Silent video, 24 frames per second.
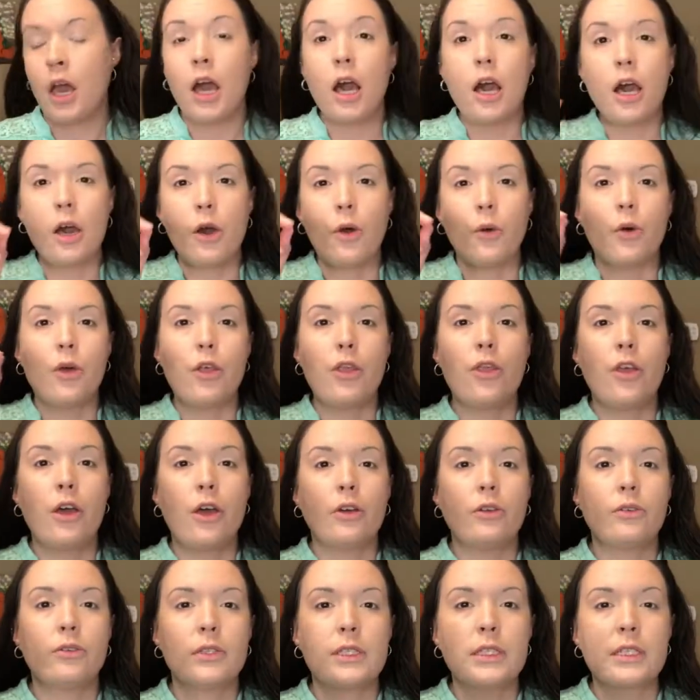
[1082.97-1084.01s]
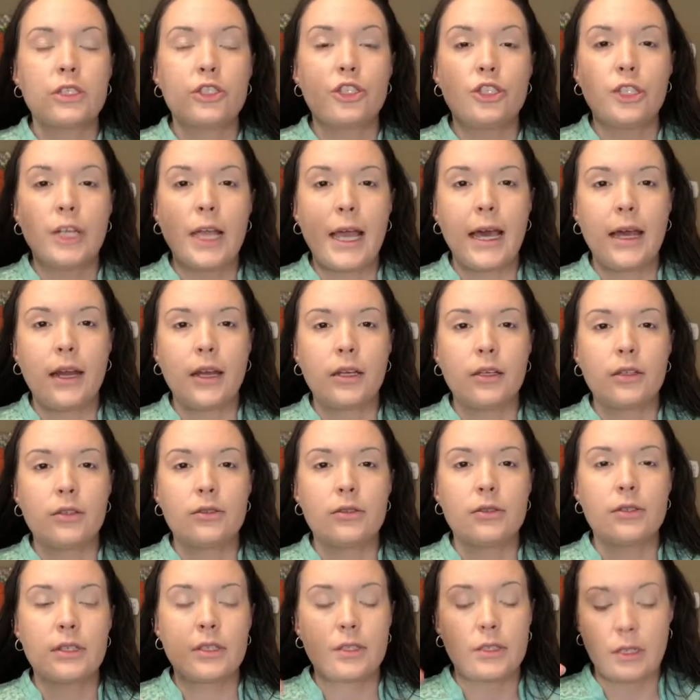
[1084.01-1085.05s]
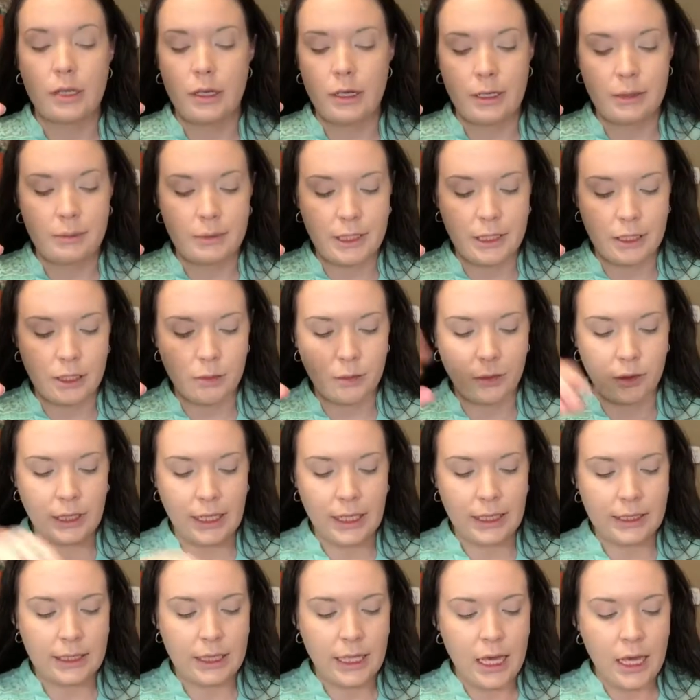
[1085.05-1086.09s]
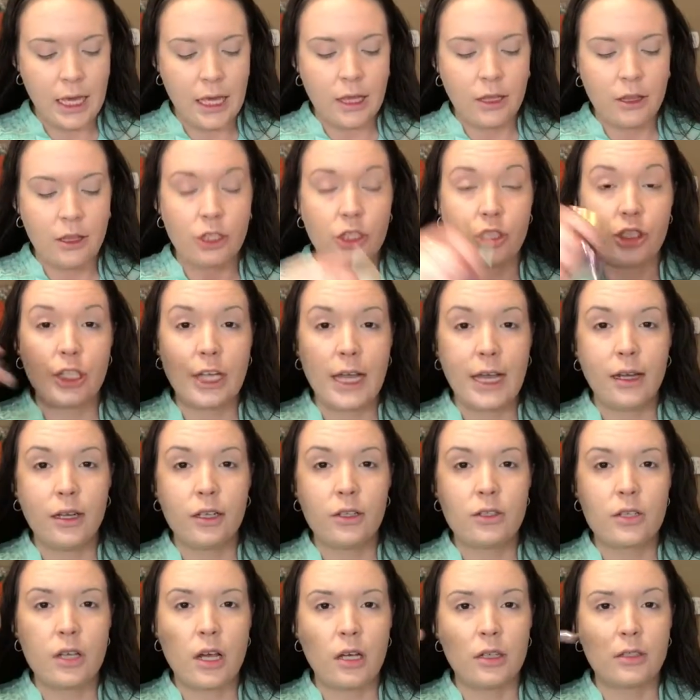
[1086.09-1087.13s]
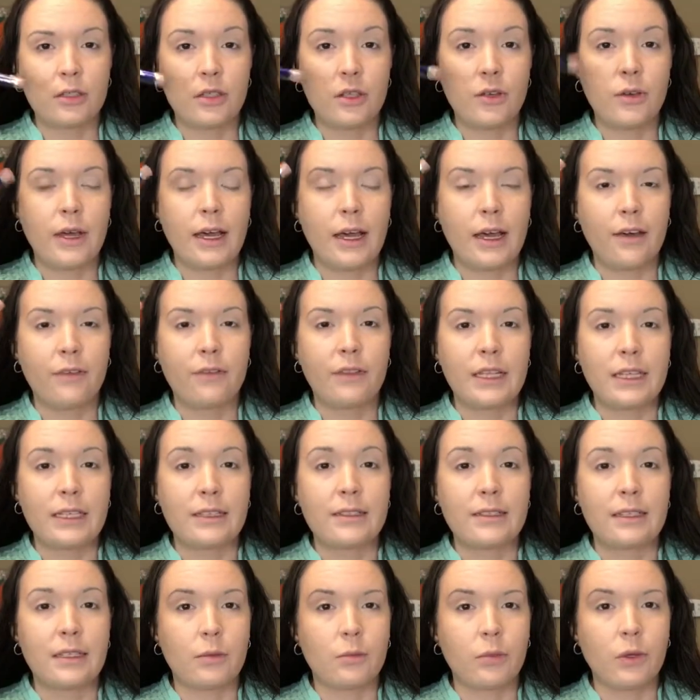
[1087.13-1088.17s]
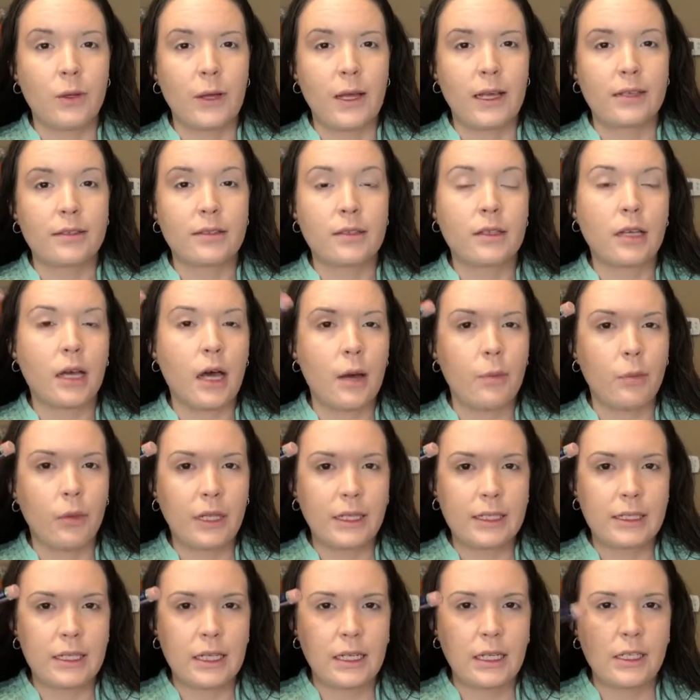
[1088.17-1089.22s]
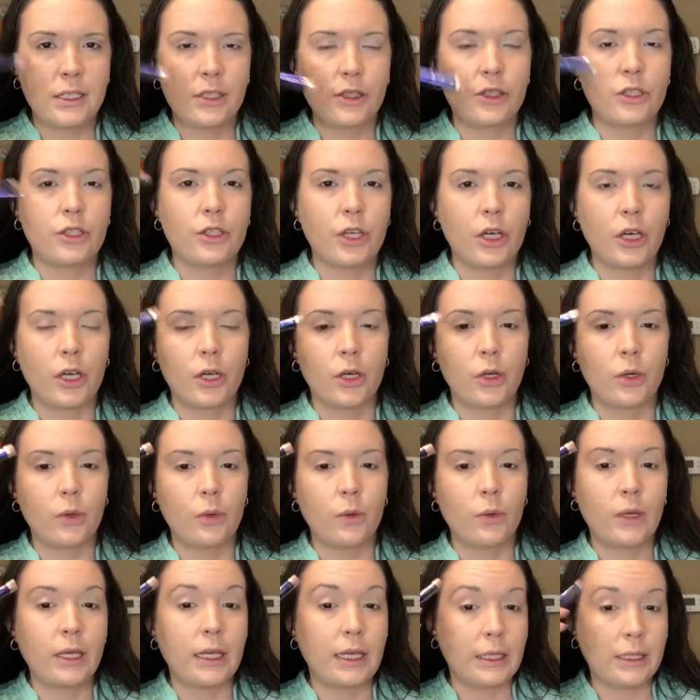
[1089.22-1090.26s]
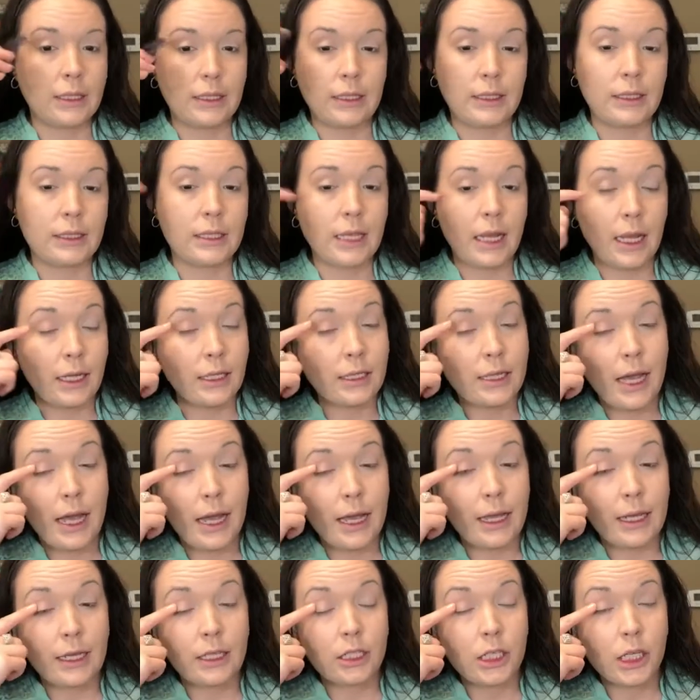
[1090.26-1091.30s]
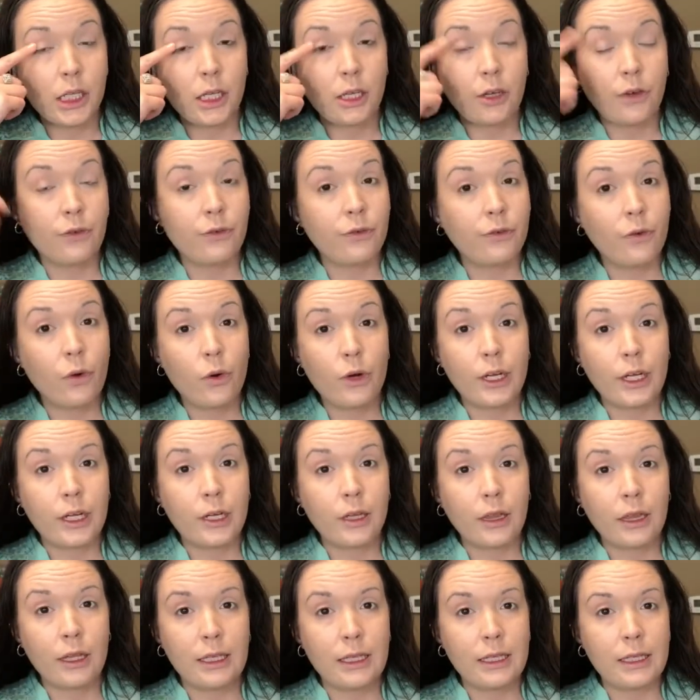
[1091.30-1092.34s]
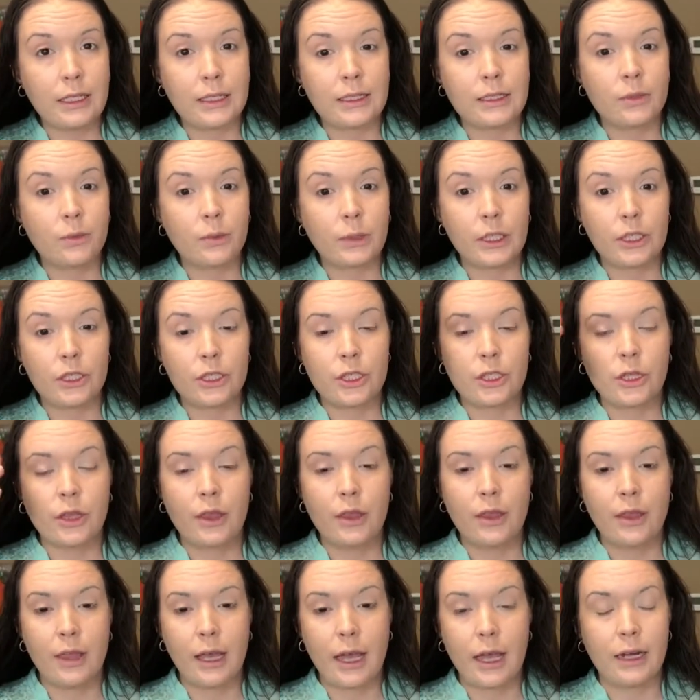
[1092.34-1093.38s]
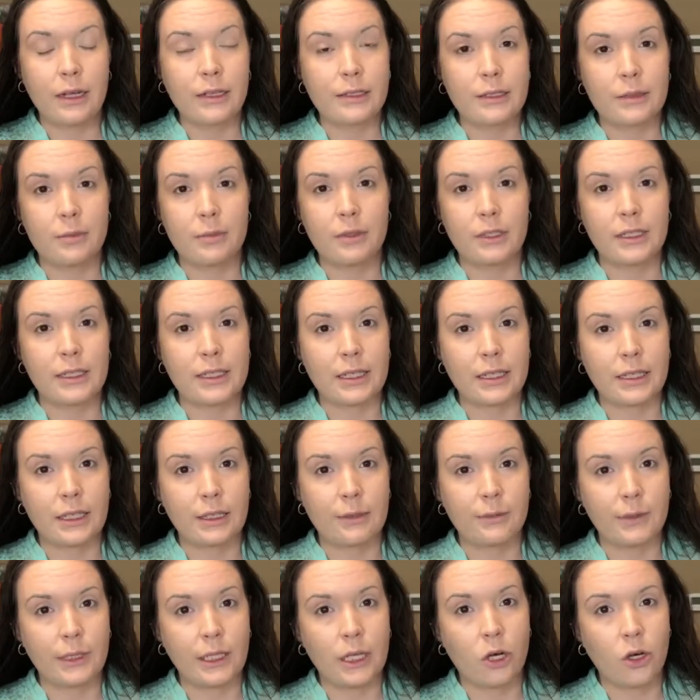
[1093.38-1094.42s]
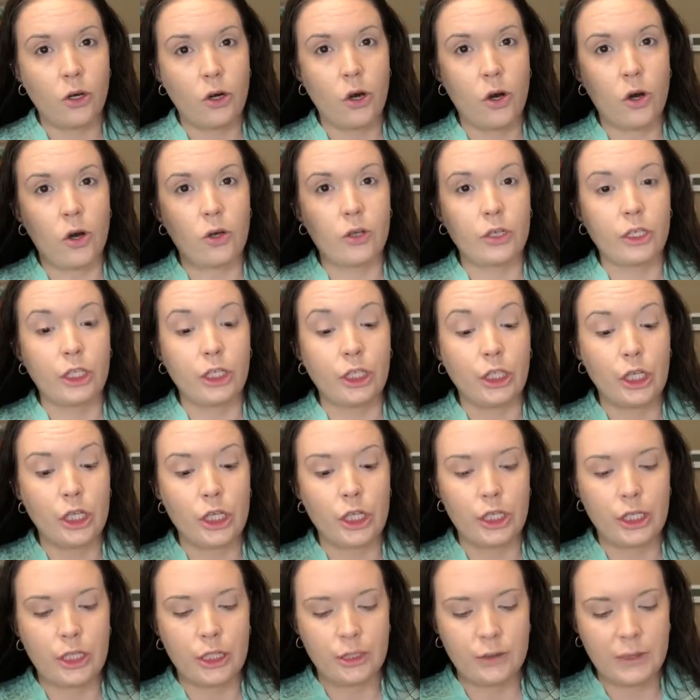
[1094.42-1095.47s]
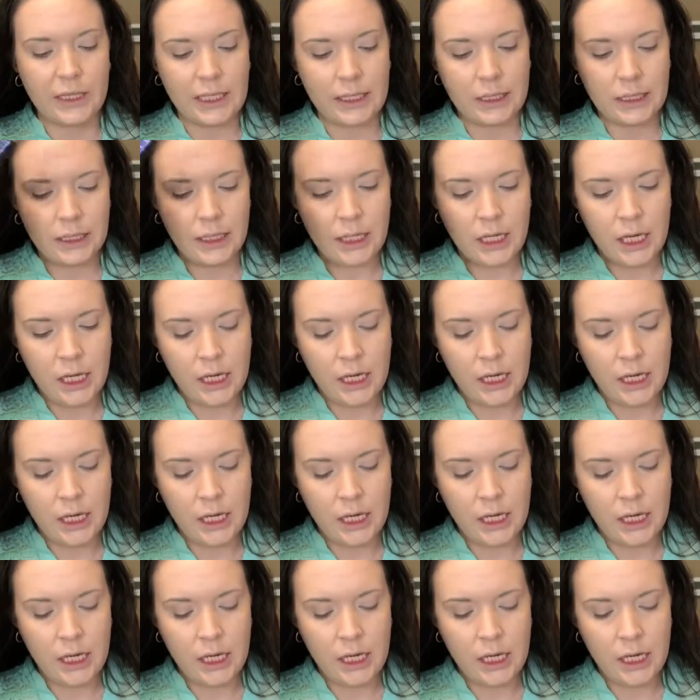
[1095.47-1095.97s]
Oh, those shadows, sorry I'm terrible guys, the shadows also have the SenePlex complex in it so it is anti-aging for your lids which that is a place I think we all could use it.